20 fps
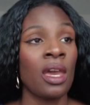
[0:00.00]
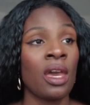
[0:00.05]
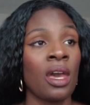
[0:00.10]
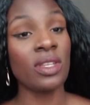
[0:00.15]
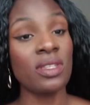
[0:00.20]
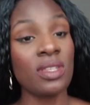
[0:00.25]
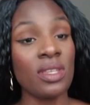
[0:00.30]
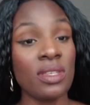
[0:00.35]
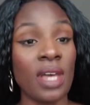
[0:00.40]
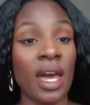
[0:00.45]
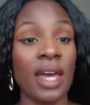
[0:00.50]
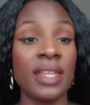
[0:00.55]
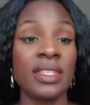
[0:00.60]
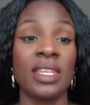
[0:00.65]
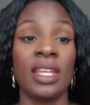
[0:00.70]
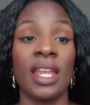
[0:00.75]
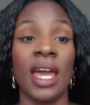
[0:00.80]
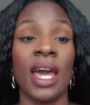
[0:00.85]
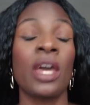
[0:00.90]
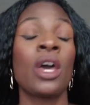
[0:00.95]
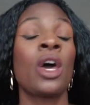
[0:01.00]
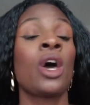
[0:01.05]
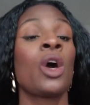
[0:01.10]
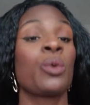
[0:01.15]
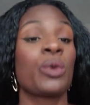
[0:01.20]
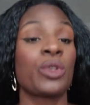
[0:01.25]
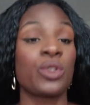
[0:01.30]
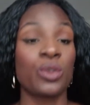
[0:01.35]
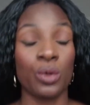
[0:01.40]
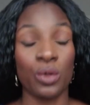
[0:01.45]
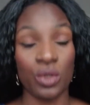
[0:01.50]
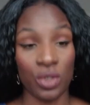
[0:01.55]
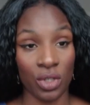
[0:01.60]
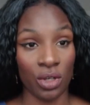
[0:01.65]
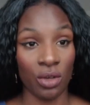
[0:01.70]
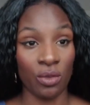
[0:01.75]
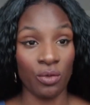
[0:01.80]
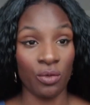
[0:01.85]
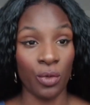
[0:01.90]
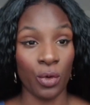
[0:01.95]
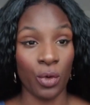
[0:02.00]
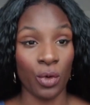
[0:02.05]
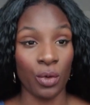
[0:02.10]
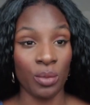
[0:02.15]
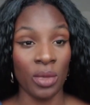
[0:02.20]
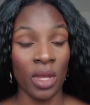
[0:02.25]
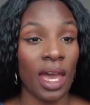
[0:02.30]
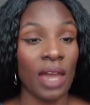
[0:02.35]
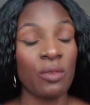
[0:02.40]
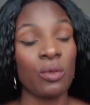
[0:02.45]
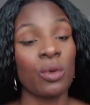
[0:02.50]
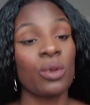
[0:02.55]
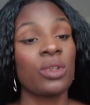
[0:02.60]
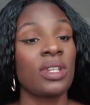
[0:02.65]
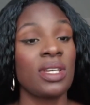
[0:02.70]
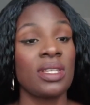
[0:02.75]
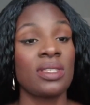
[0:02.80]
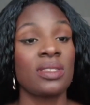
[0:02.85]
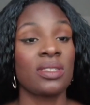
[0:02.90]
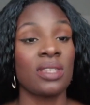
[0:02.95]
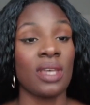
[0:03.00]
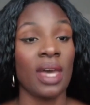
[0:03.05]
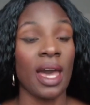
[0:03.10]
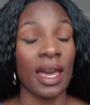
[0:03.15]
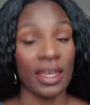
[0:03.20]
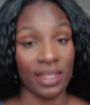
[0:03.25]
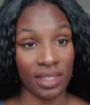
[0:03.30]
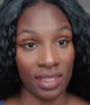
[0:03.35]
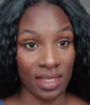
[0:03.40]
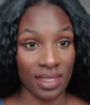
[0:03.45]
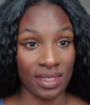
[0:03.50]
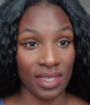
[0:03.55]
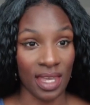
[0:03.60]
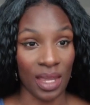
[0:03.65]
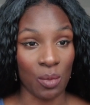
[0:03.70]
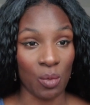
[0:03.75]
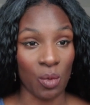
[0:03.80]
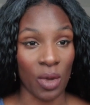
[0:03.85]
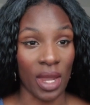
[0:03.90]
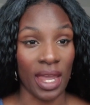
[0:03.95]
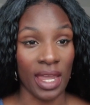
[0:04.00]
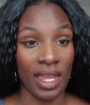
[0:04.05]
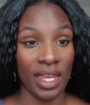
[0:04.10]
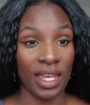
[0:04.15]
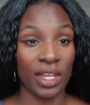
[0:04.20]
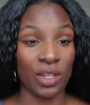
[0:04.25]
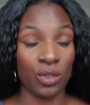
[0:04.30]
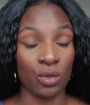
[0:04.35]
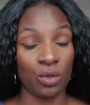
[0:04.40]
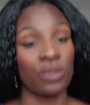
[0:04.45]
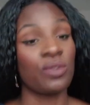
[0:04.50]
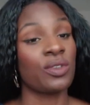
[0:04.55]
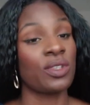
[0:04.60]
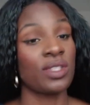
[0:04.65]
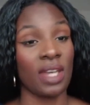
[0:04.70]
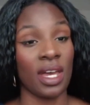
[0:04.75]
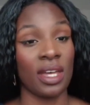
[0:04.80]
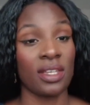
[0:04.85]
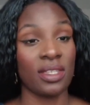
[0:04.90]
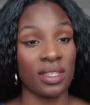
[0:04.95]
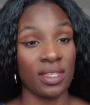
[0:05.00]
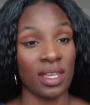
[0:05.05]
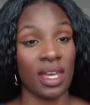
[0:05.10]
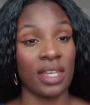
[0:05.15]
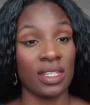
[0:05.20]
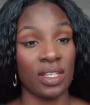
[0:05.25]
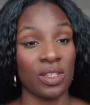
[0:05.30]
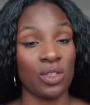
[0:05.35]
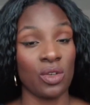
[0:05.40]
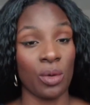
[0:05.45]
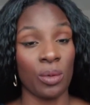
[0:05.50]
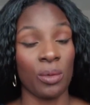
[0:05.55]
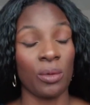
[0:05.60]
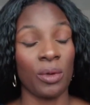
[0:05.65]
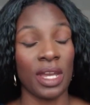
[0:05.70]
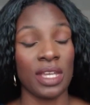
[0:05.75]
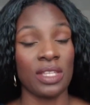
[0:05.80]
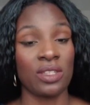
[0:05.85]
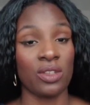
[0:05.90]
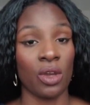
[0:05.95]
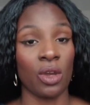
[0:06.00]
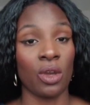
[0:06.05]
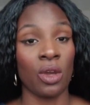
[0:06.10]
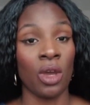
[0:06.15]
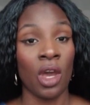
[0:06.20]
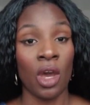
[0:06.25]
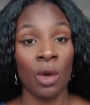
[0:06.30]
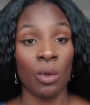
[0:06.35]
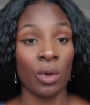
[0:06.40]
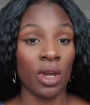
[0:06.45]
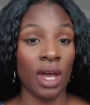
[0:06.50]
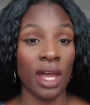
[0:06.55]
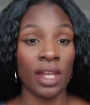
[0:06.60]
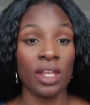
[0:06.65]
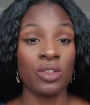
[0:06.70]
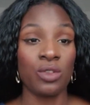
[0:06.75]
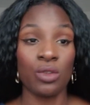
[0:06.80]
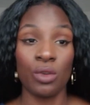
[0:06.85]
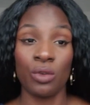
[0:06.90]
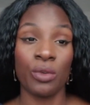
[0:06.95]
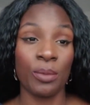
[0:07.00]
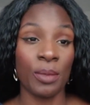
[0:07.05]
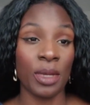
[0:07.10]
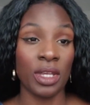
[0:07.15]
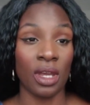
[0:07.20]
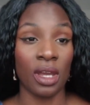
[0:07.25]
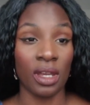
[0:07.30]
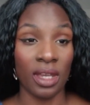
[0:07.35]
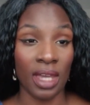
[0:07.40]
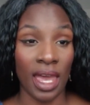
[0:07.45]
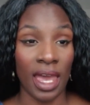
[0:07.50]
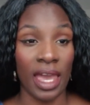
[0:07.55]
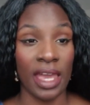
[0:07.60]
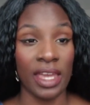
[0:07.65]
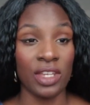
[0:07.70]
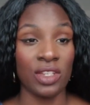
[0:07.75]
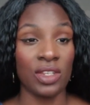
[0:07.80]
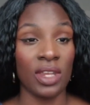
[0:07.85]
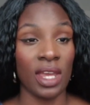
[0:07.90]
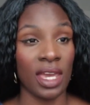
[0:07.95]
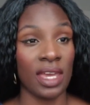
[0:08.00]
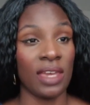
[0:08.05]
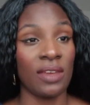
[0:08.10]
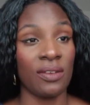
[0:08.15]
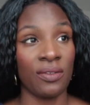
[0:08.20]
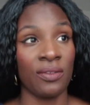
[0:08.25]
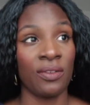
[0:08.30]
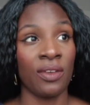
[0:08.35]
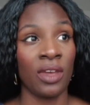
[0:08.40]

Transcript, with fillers: In society, like, we're taught to conform. Everyone needs to act the same way in order for society to operate. So we're kind of taught from a younger age that if